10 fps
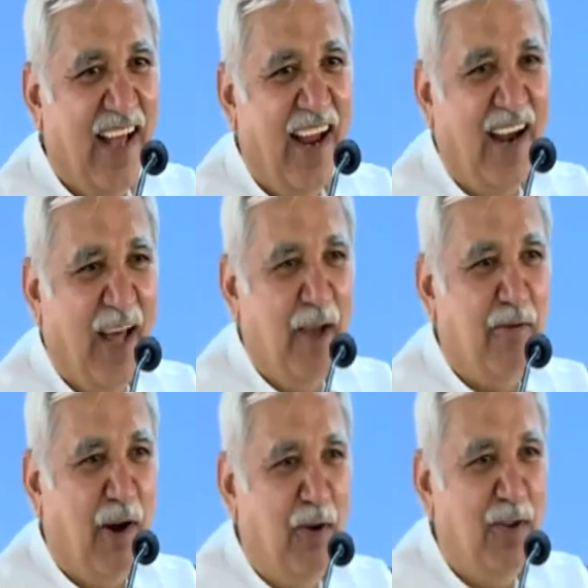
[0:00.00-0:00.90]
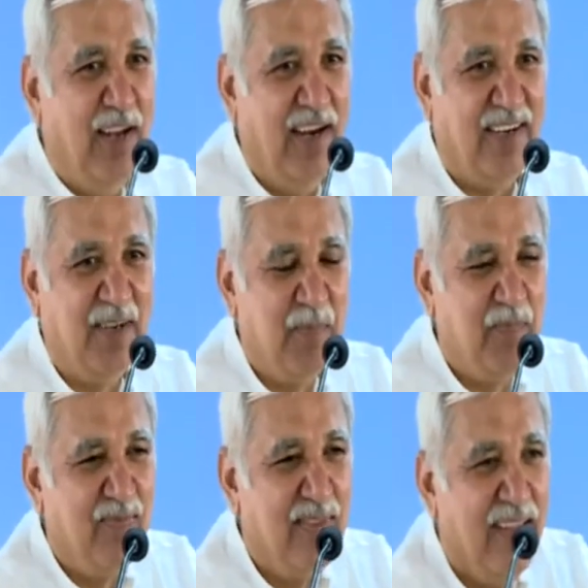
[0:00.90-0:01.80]
and I found that
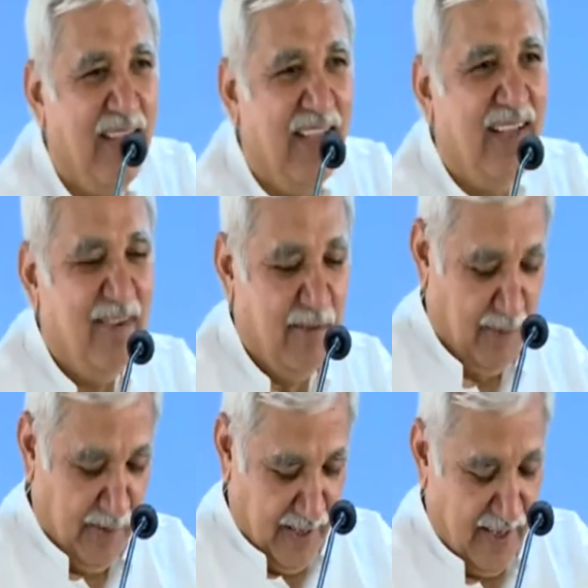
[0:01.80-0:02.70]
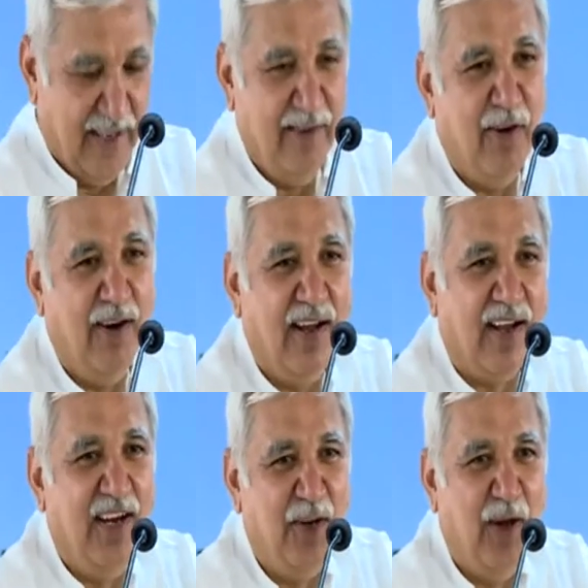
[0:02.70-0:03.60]
we were
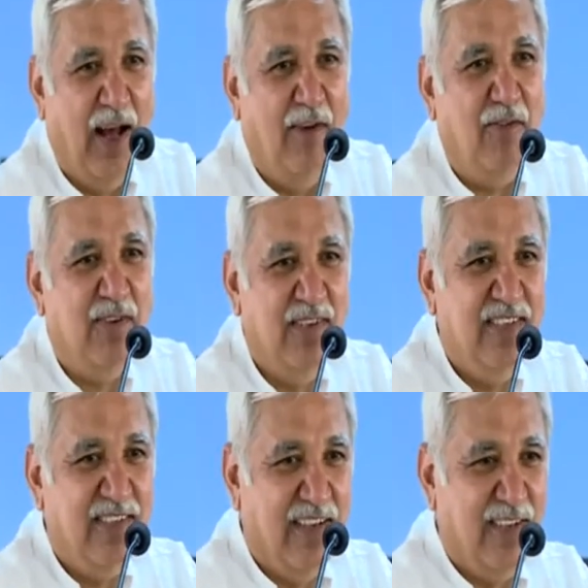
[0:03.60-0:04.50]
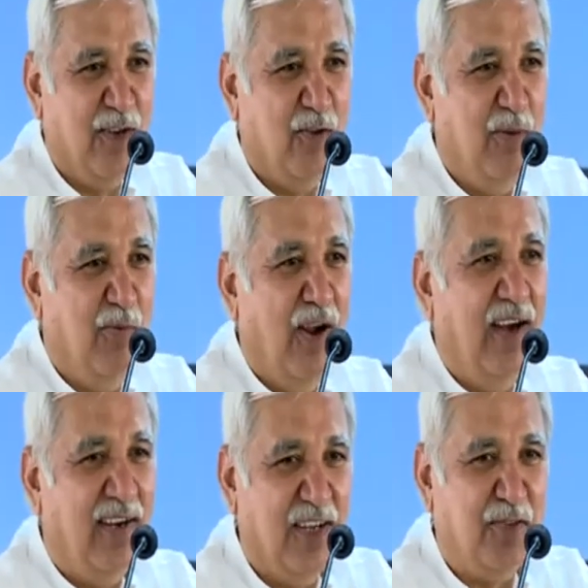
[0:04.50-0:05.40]
lucky to have such a good boy,
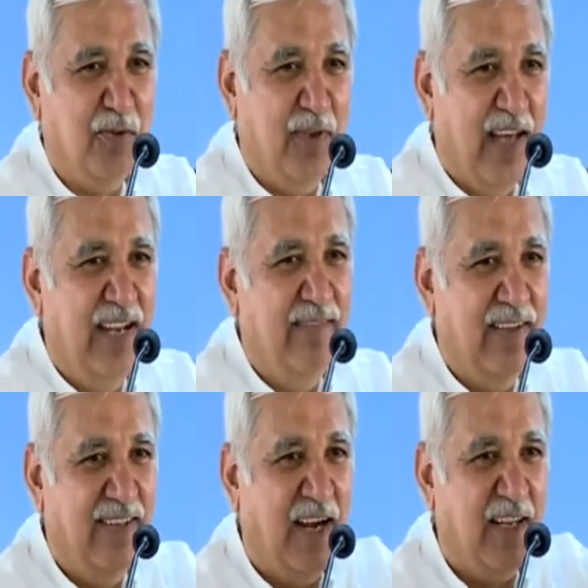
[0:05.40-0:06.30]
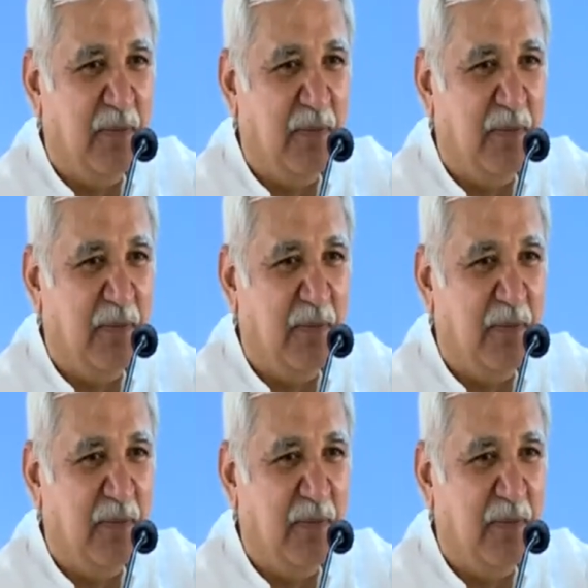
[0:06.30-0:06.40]
touch wood. Anyway, that is a